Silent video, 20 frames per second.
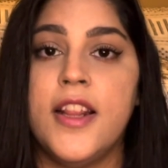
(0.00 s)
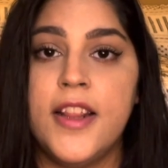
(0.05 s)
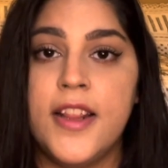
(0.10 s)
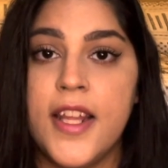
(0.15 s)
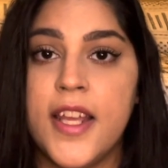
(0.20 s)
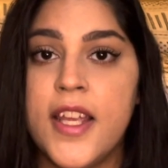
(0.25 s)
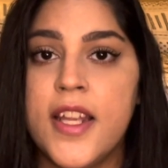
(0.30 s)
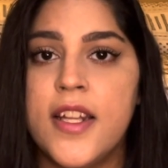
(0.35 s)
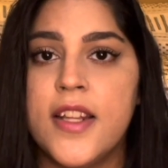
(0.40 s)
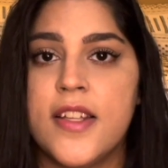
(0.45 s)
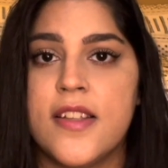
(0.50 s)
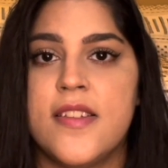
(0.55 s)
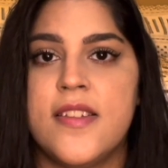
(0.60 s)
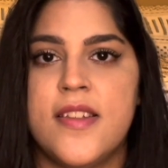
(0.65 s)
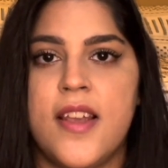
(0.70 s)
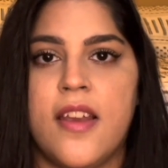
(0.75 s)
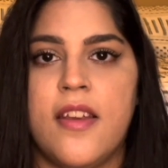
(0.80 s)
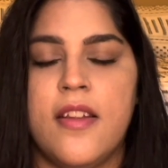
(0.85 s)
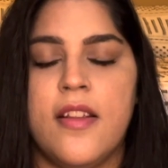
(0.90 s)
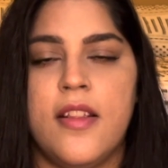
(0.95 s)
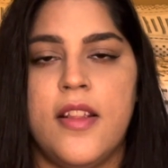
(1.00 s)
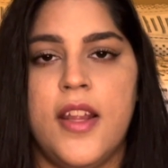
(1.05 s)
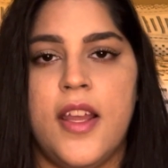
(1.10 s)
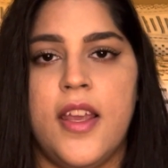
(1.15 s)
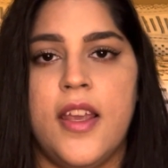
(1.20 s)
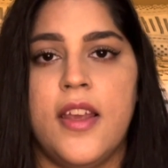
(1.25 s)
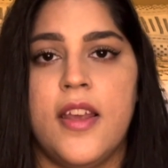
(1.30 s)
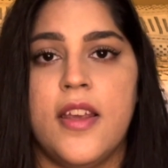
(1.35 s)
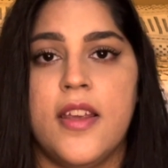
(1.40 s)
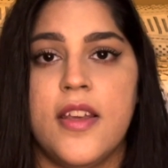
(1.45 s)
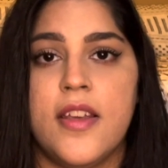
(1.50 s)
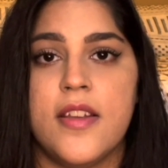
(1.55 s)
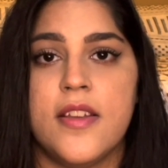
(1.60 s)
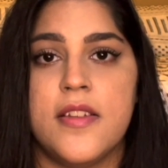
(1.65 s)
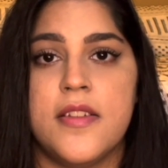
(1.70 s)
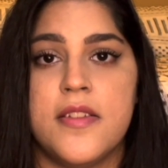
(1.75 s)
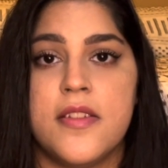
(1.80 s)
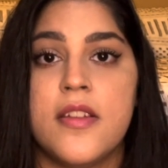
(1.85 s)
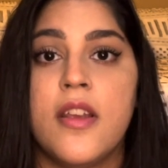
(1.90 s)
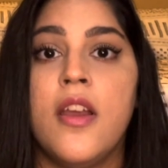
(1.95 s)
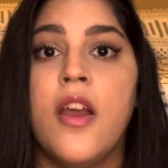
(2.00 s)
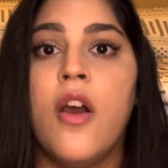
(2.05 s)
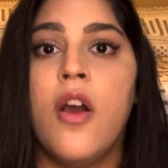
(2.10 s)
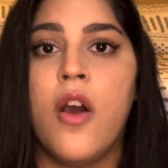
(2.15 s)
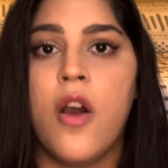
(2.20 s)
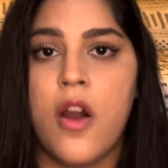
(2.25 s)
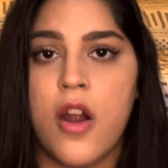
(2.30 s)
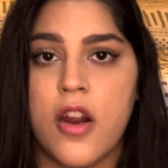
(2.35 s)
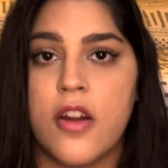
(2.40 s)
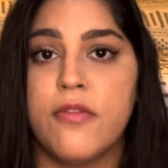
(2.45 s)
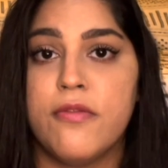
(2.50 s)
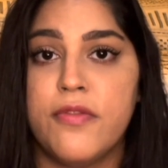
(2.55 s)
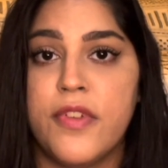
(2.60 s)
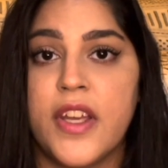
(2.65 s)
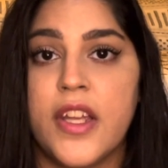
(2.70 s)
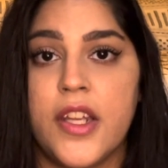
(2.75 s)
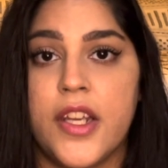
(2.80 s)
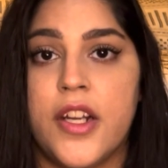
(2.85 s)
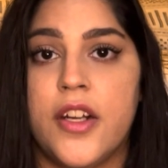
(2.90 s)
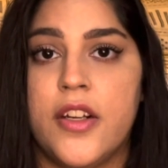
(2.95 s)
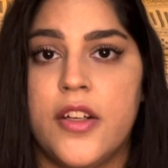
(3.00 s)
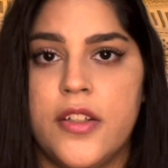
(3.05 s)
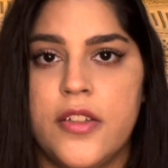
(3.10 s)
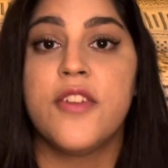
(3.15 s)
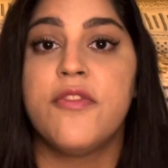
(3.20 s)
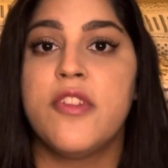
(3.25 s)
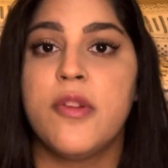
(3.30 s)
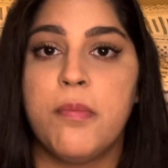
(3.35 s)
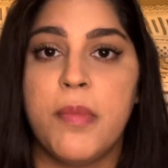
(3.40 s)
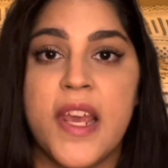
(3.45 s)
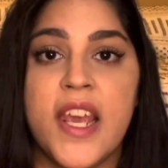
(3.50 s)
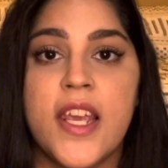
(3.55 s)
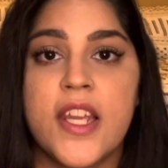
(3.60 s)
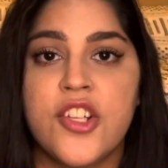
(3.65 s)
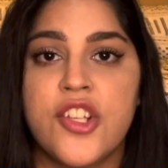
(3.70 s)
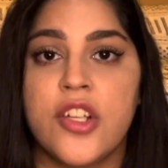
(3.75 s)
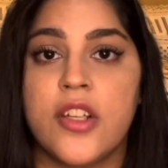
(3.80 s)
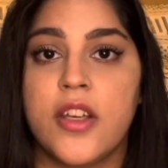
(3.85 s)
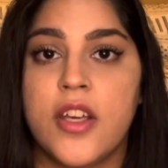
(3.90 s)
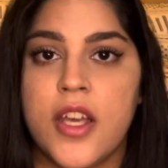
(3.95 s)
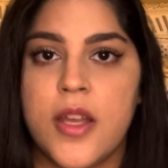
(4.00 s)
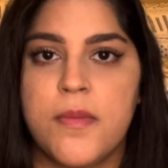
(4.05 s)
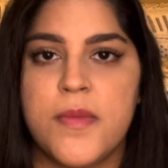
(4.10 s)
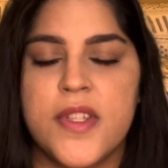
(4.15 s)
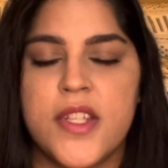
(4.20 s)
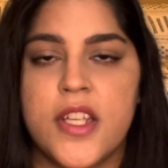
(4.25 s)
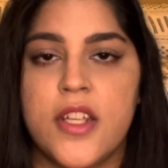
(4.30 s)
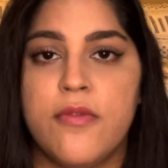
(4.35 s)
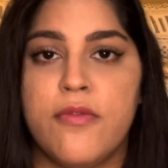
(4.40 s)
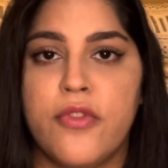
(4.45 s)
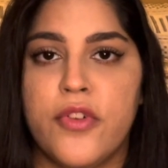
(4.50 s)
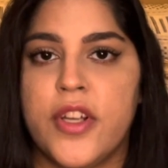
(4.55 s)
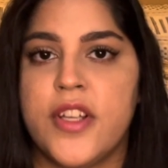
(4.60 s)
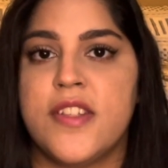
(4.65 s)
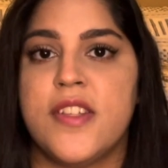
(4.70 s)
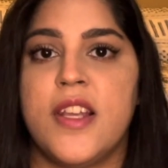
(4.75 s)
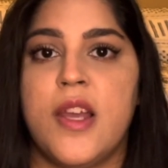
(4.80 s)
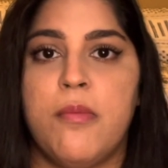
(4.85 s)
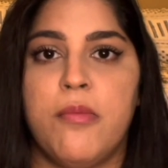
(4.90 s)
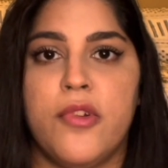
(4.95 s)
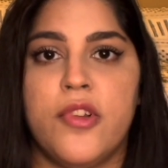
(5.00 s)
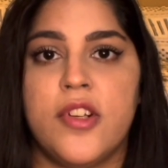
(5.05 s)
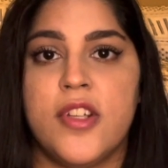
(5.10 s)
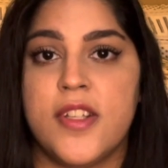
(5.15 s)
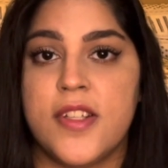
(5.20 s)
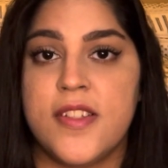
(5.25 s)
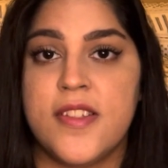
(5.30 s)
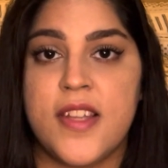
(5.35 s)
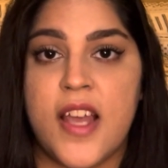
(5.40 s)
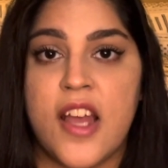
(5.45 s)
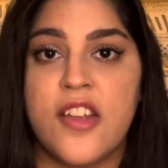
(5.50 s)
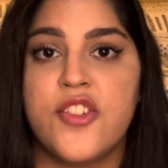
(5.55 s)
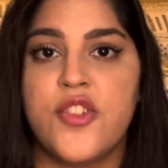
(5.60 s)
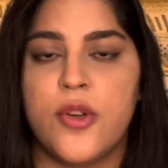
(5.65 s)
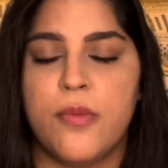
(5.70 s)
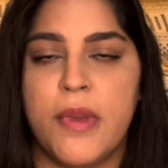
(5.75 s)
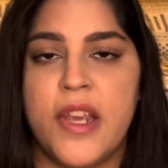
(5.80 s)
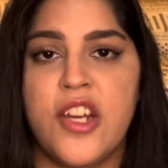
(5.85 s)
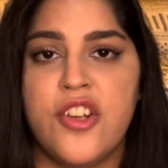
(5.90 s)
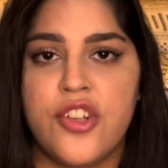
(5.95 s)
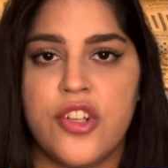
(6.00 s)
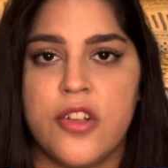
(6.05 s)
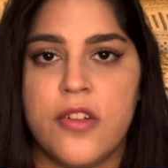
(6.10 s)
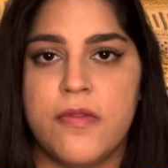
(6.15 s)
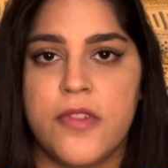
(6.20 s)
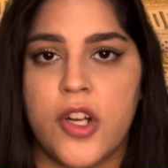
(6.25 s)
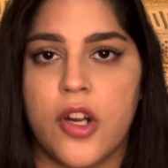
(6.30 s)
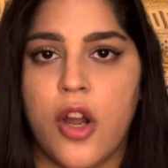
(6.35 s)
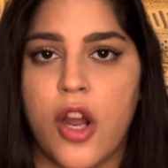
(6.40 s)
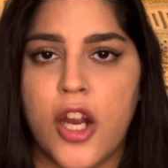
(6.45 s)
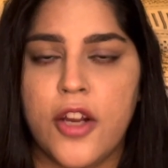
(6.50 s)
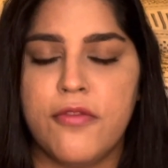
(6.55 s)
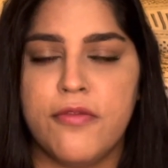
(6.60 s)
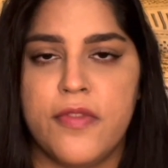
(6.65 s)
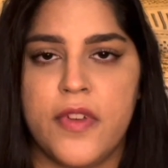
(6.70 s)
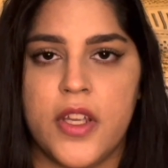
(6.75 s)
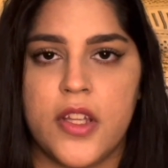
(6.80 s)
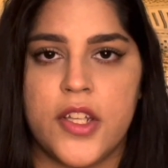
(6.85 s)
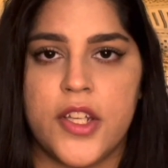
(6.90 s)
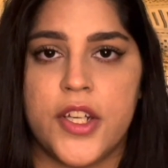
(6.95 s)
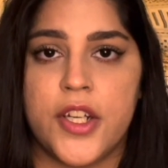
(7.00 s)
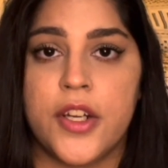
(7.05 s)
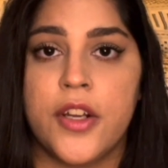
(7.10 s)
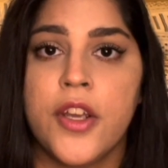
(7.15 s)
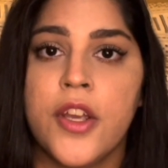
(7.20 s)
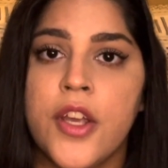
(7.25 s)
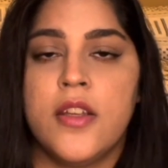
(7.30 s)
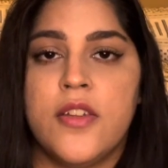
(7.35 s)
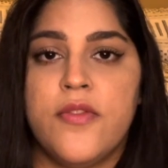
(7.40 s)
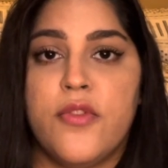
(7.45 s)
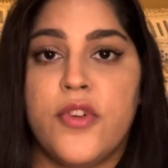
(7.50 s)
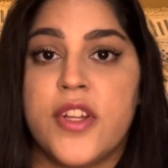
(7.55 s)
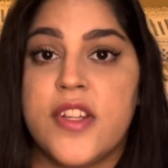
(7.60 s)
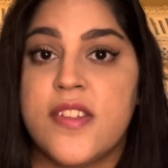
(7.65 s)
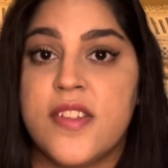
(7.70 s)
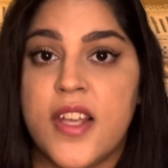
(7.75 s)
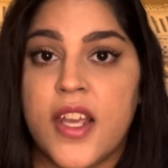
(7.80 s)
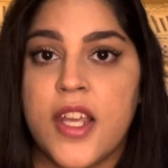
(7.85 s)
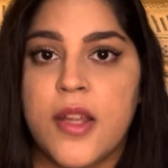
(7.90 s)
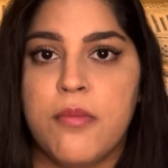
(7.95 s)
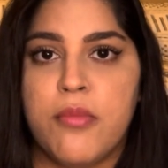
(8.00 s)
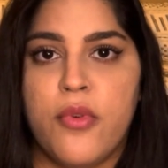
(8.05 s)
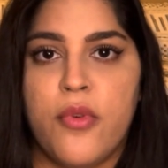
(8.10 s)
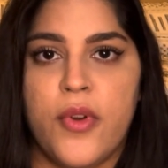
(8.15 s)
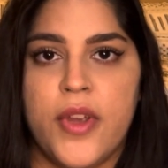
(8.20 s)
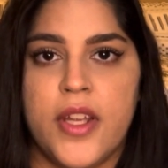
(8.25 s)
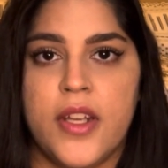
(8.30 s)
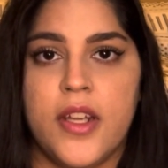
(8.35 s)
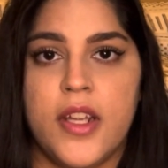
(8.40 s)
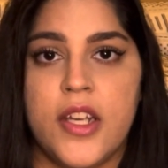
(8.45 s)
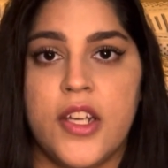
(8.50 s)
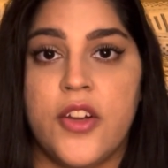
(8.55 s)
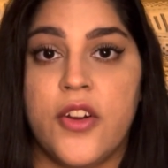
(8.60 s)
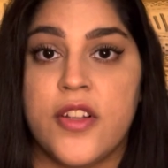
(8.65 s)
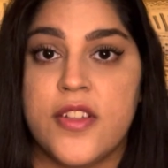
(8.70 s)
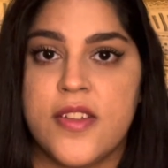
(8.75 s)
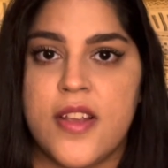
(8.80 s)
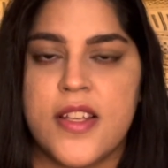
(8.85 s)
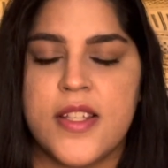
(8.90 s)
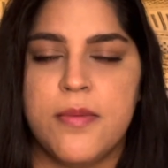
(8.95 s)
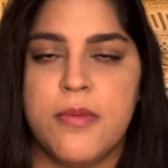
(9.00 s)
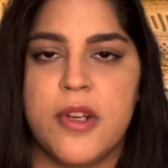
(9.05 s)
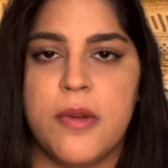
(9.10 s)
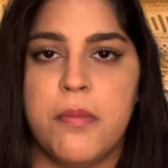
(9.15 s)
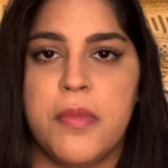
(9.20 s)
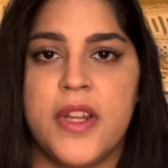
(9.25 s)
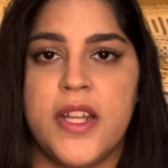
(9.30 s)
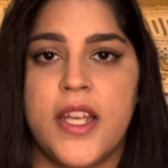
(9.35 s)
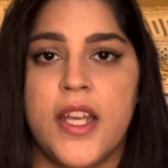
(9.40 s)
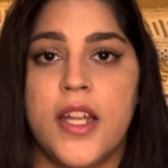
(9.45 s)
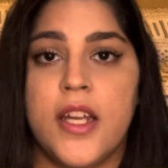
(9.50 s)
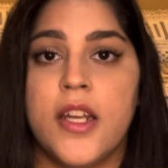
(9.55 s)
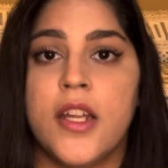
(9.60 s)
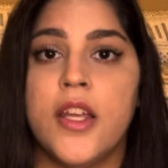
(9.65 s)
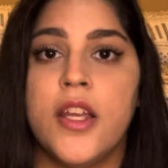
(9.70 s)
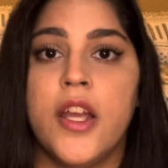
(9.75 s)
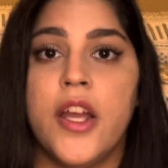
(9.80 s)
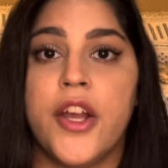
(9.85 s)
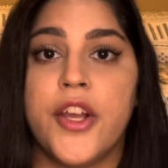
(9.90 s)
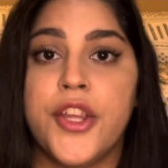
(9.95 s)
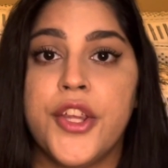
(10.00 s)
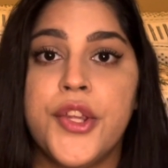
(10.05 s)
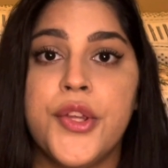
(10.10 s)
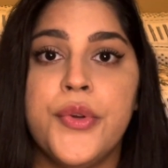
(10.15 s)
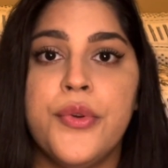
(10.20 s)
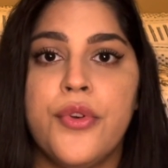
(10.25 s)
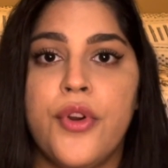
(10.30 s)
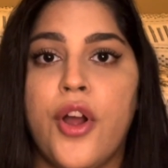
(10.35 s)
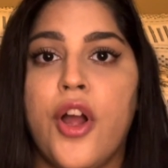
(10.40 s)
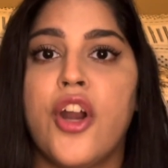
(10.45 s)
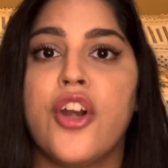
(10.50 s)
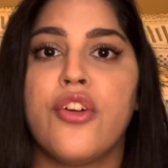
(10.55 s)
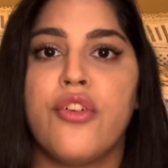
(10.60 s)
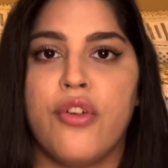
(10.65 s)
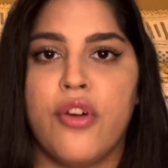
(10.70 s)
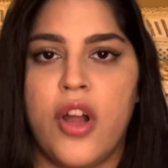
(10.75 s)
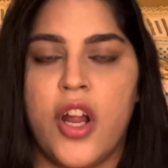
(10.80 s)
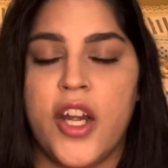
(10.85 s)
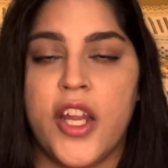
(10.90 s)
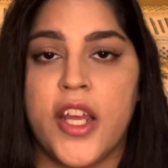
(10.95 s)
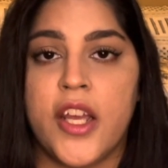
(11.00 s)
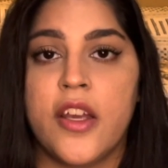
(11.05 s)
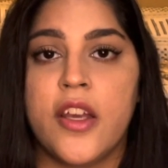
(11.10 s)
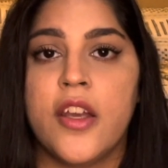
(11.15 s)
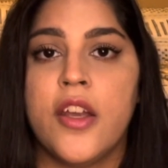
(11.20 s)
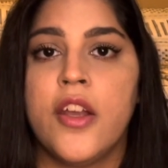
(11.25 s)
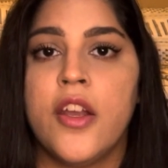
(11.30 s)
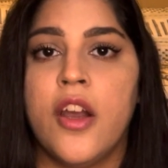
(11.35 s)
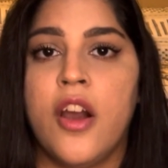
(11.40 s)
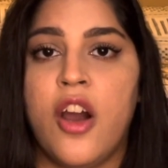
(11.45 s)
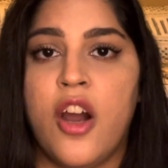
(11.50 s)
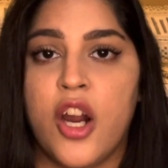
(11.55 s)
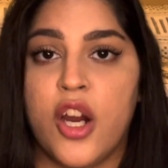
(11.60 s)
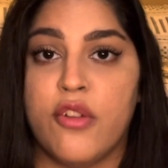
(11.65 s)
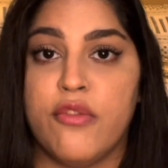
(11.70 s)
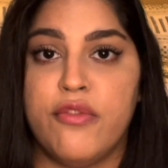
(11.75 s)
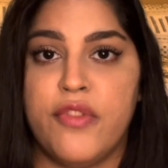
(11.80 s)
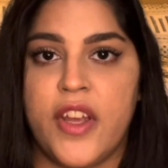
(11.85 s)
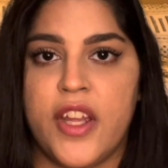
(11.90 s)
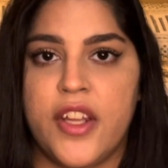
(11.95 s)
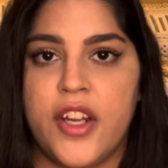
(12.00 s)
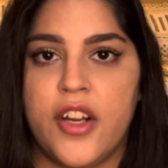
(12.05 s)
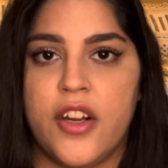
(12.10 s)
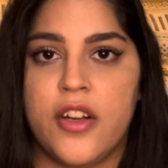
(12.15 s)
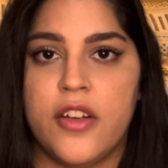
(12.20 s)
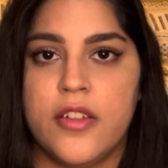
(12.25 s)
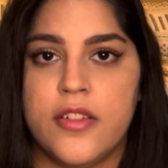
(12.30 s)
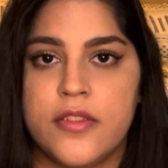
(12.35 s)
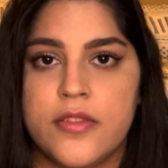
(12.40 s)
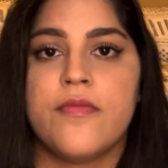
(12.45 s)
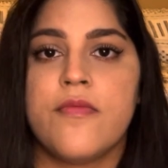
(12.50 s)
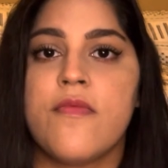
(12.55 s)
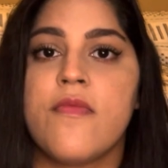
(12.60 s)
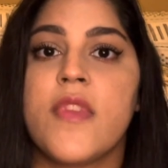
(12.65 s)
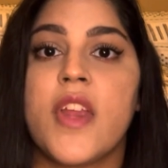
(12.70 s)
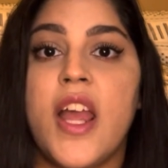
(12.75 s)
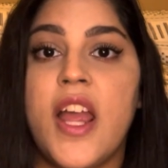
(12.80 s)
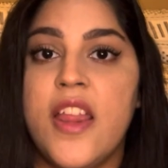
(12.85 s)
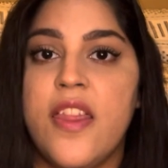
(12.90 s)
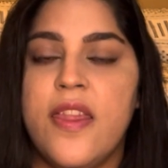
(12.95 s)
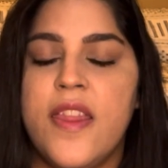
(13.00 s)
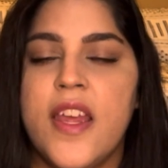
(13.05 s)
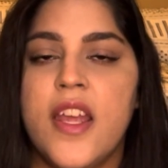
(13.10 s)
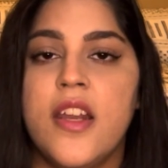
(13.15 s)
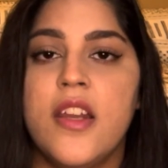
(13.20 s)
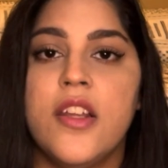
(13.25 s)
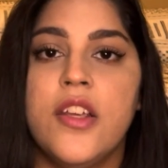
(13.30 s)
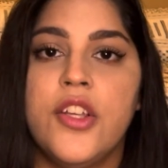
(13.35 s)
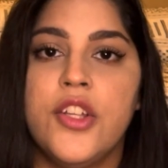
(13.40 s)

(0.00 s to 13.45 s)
Then the second thing is heart failure. If the patient comes in, for example, in an exacerbation of their heart failure, for the second point in your assessment and plan, acute on chronic heart failure. And then